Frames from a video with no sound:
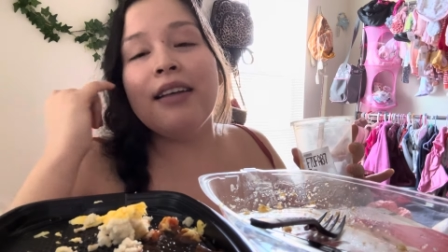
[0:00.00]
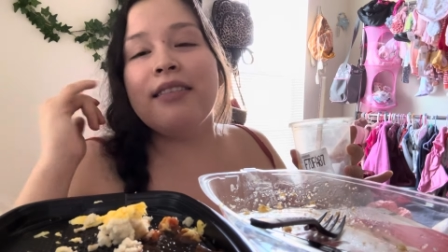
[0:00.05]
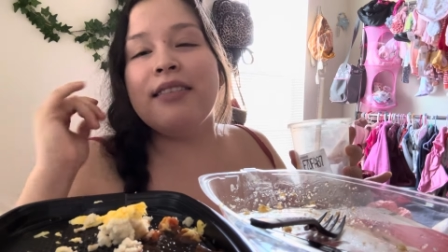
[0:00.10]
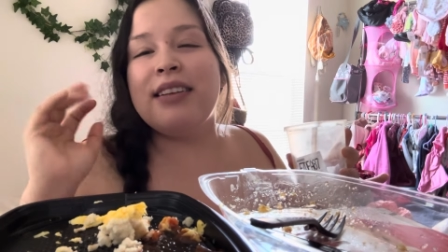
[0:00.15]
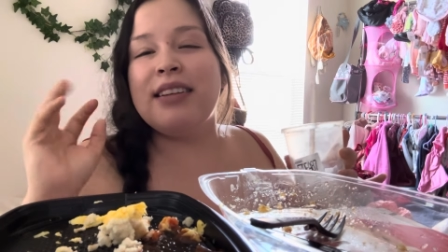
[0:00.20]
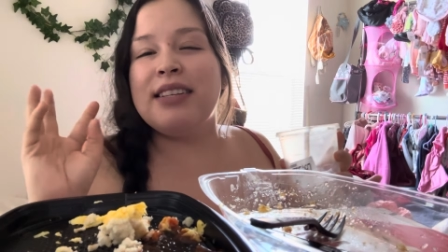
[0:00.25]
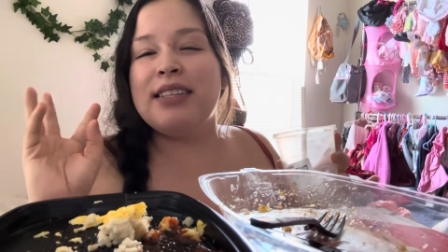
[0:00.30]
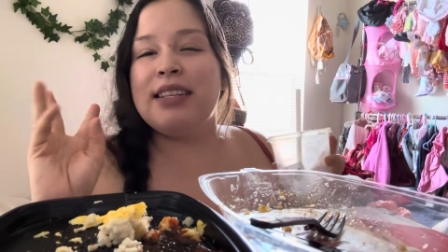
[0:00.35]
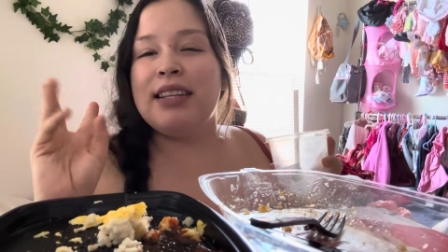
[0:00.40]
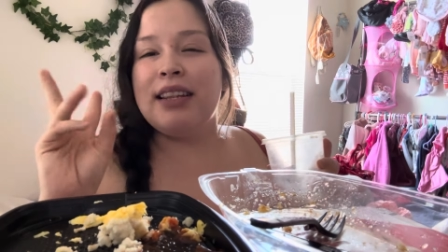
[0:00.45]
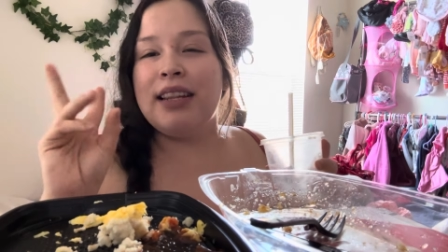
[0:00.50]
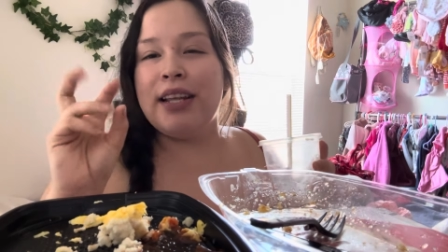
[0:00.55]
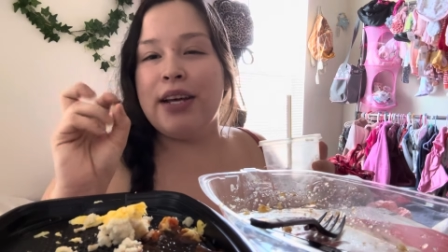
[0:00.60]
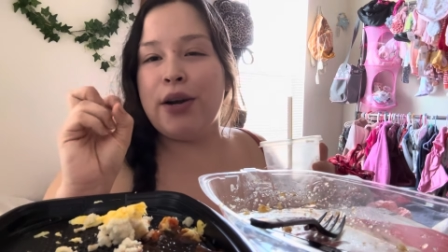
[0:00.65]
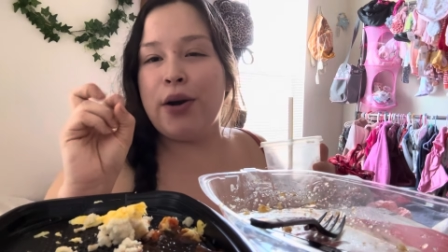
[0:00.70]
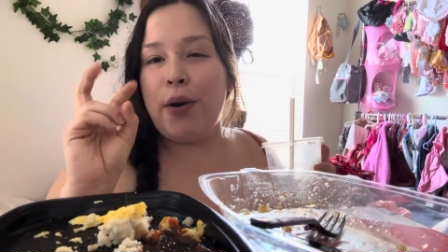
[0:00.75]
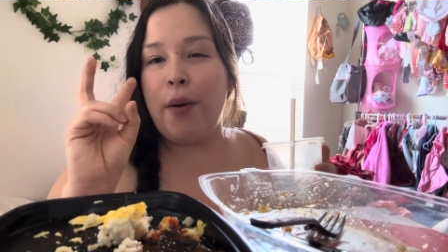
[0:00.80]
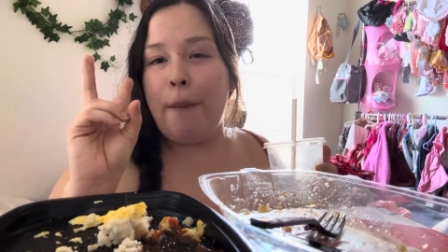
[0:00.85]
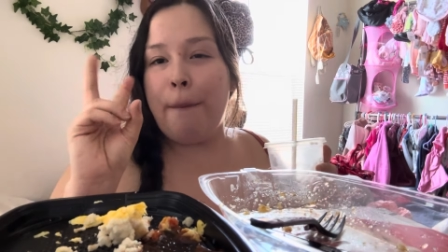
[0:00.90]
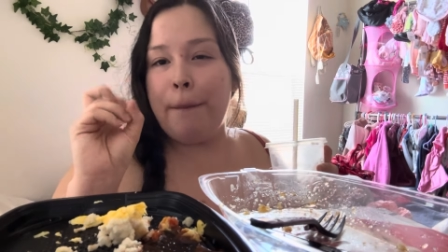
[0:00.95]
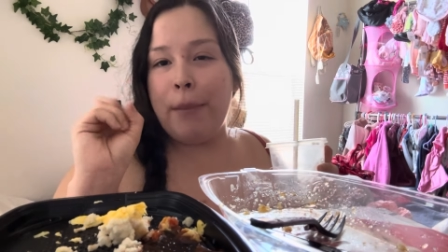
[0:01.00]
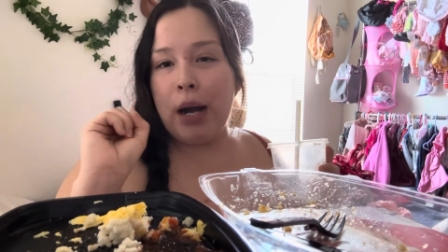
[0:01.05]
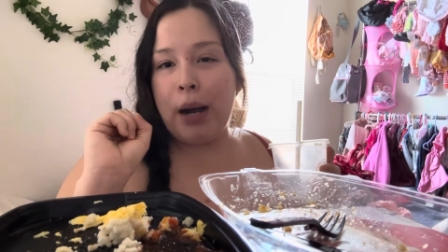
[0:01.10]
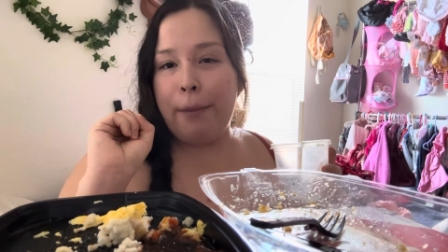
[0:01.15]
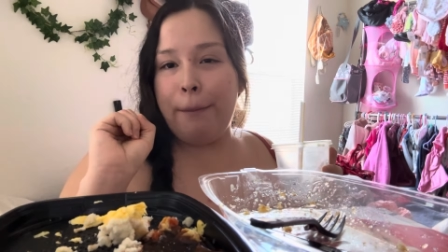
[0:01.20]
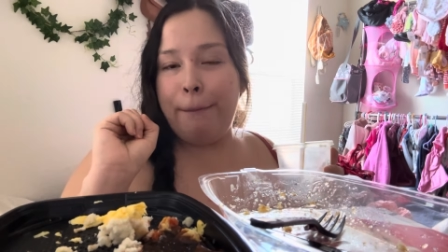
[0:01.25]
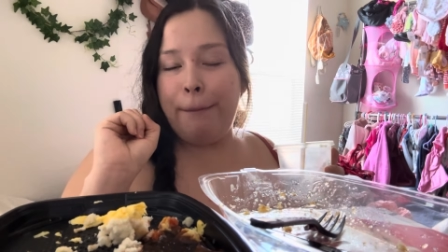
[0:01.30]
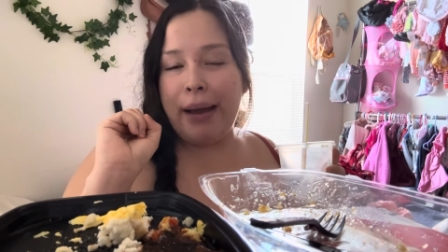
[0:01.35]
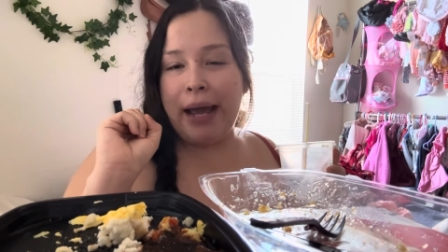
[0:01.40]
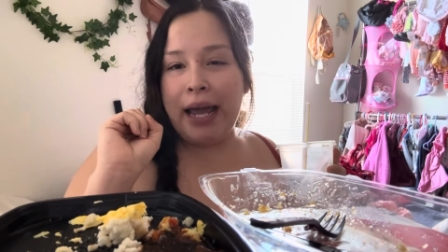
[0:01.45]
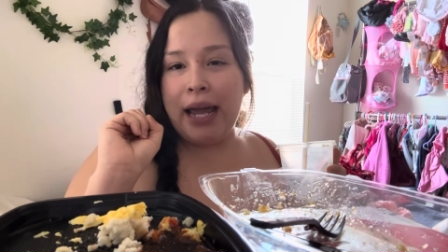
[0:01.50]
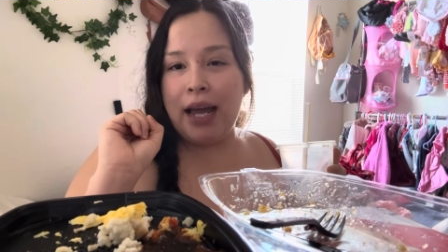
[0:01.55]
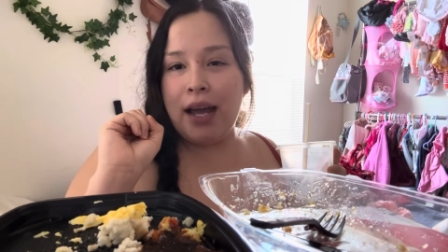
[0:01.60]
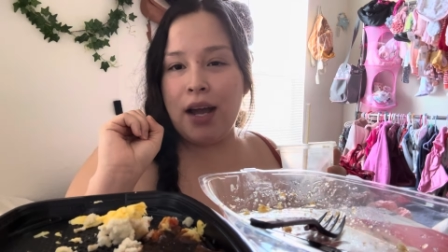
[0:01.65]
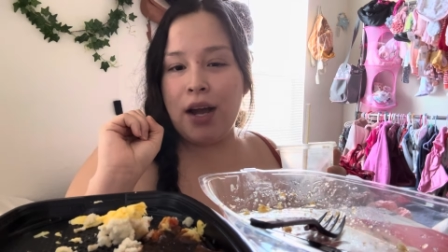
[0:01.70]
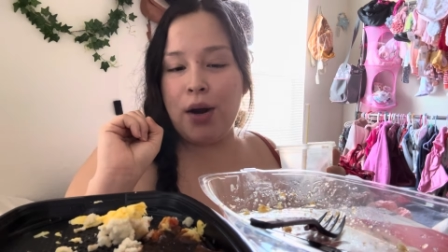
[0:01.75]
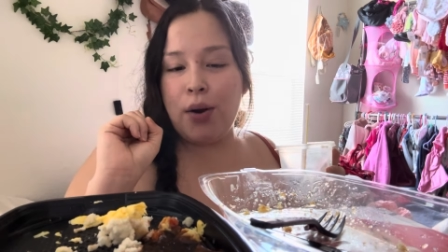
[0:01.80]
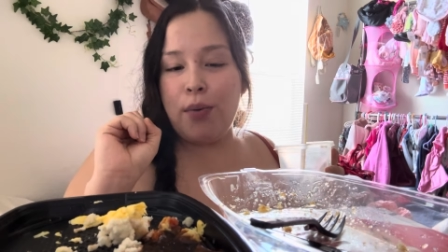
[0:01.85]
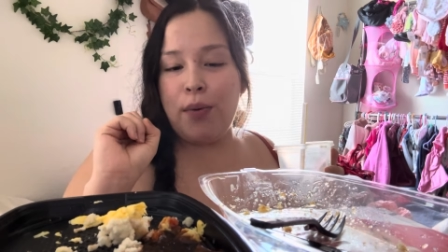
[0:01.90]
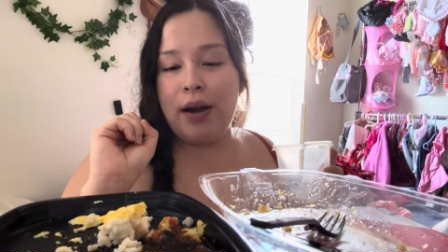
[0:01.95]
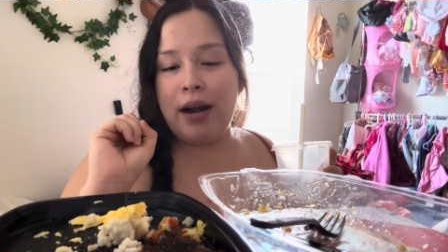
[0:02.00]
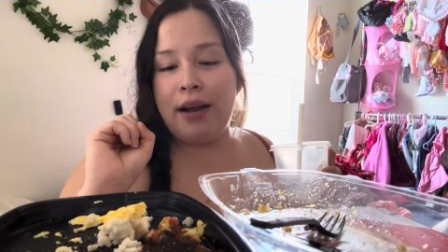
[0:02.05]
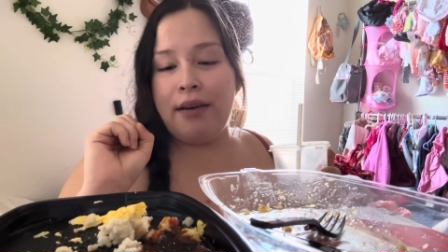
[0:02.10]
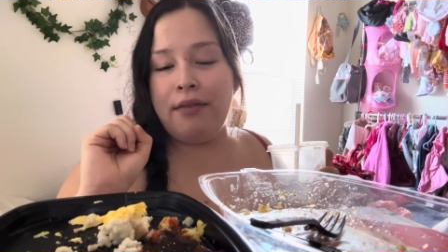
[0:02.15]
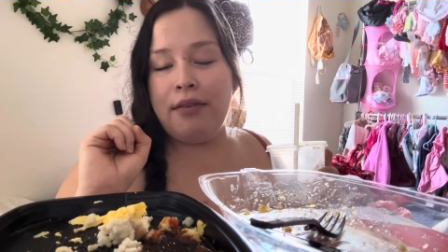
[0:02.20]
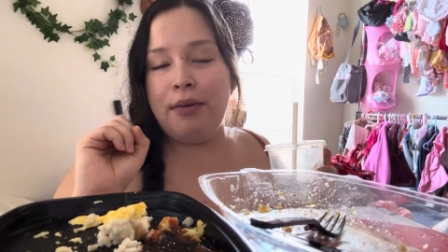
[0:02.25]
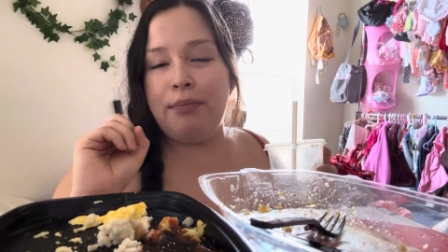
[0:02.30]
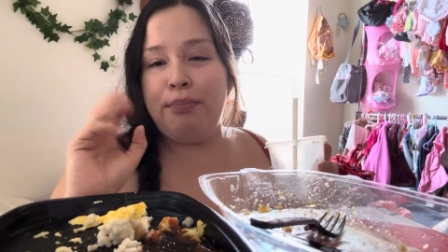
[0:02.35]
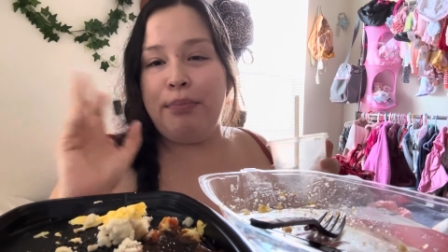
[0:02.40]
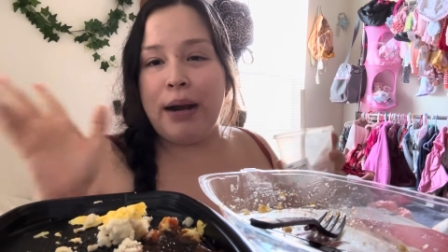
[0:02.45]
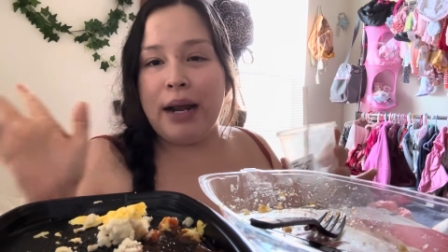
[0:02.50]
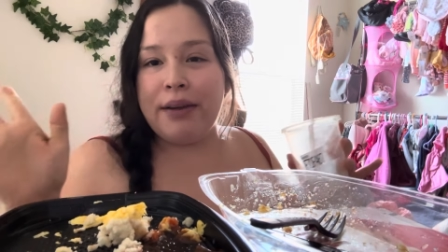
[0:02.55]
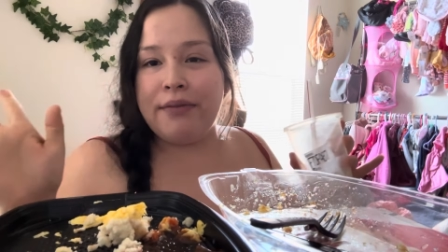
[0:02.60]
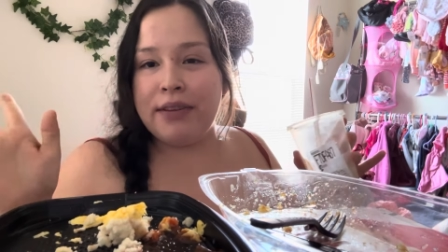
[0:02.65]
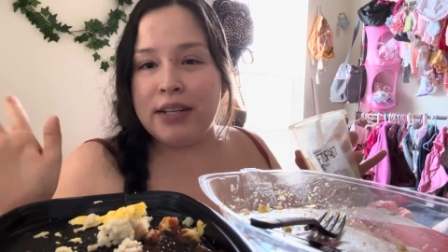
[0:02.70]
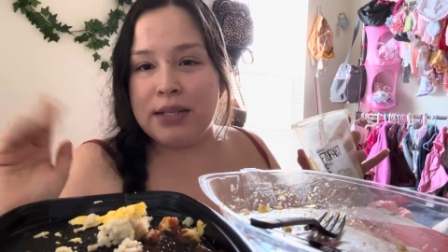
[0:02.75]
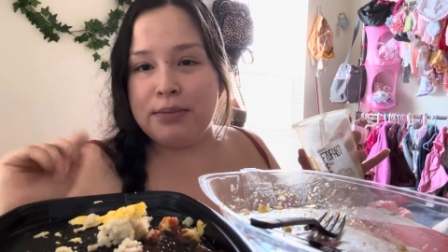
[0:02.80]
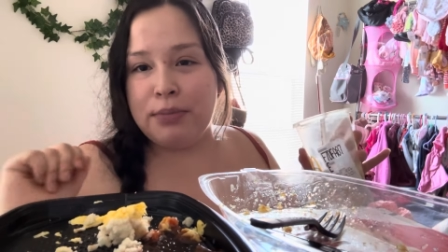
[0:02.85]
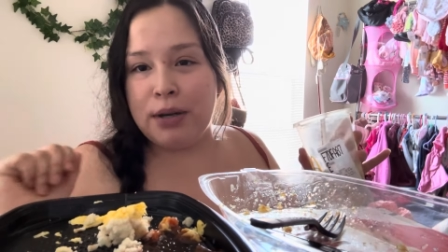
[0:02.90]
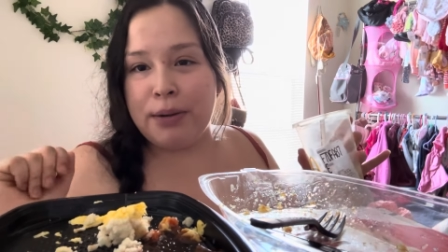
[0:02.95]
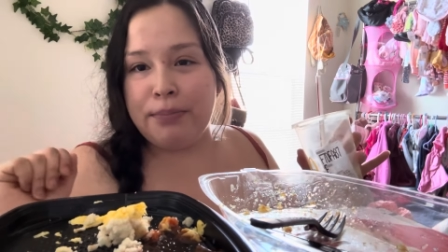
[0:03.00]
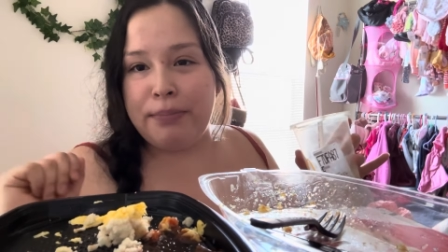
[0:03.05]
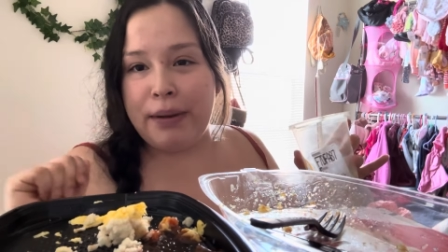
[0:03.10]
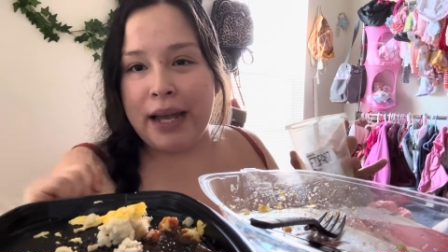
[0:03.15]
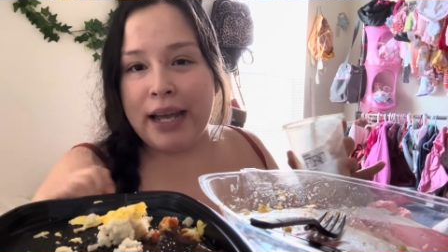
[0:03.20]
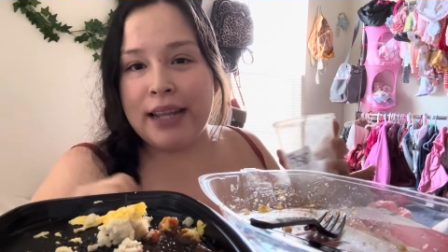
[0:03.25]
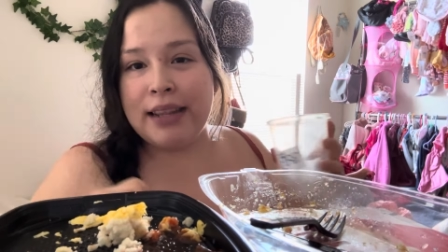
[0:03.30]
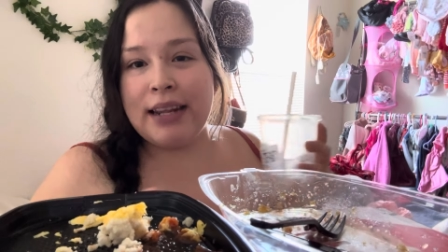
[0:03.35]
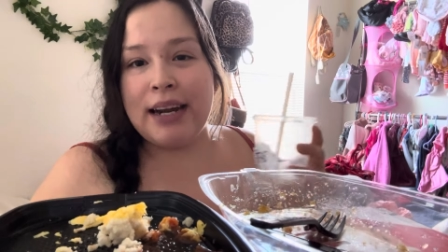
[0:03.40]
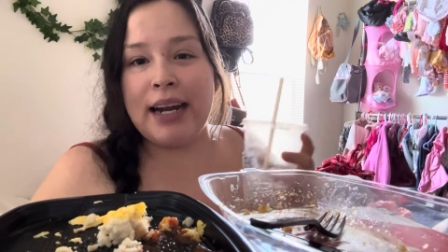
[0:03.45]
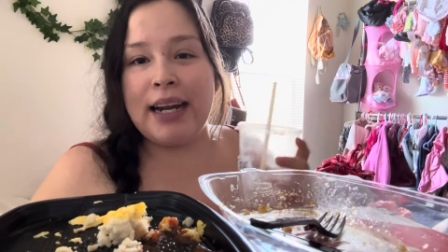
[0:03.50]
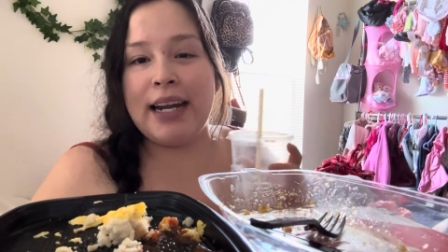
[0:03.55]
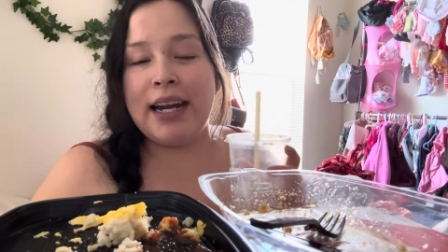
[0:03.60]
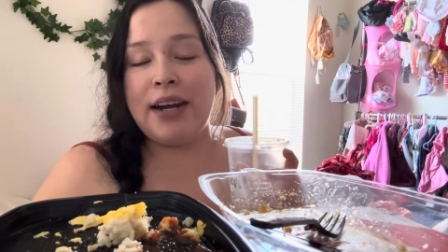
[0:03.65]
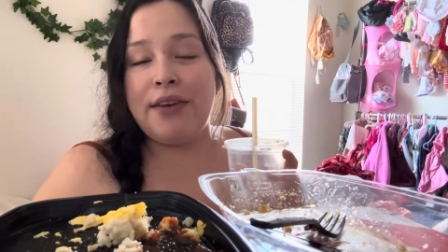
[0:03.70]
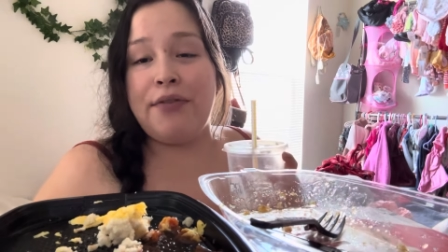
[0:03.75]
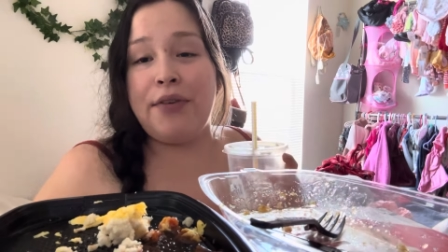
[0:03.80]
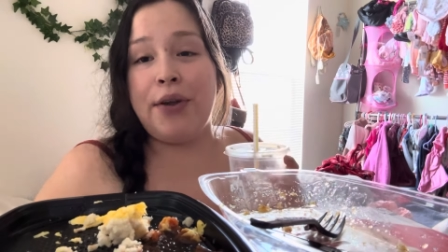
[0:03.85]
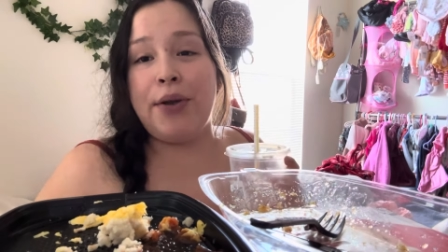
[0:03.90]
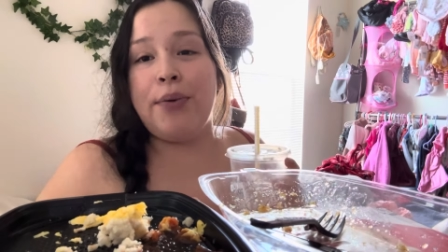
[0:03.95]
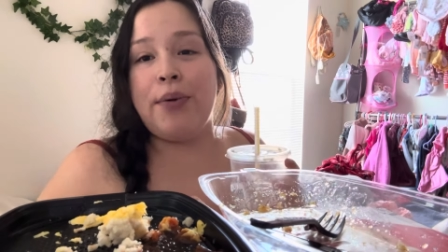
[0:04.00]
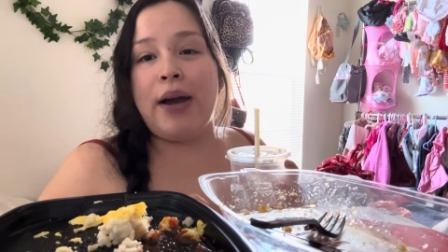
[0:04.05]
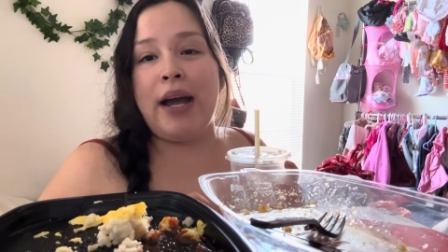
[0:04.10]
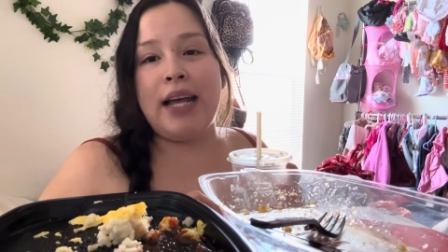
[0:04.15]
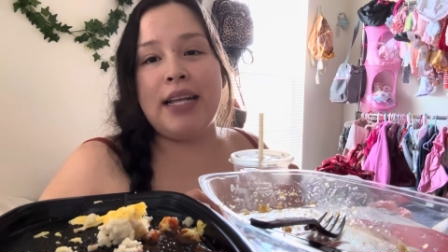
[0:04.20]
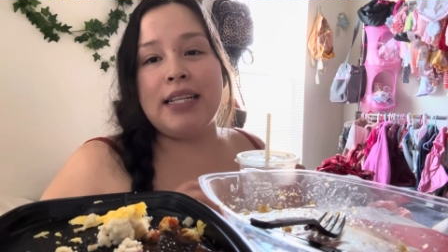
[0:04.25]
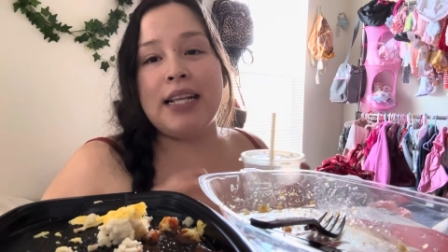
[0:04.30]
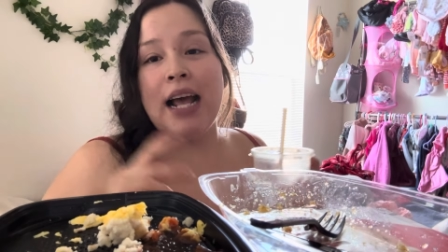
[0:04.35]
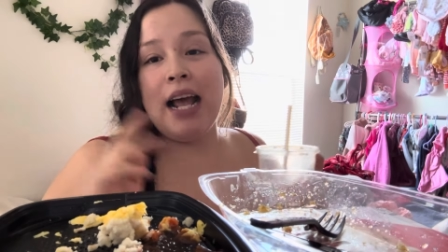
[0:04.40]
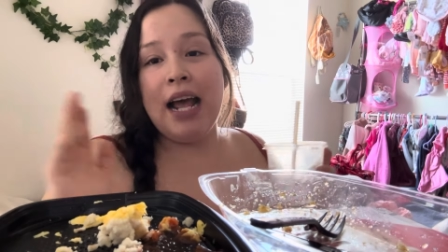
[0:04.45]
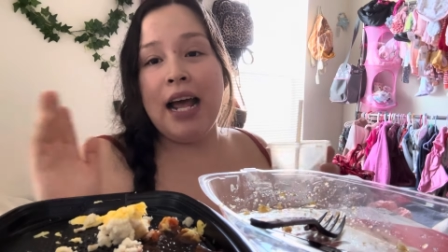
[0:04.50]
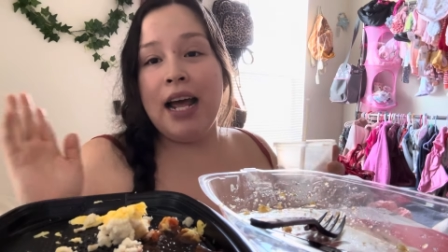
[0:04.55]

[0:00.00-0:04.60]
this little mukbang or whatever breakfast mukbang that i did for you guys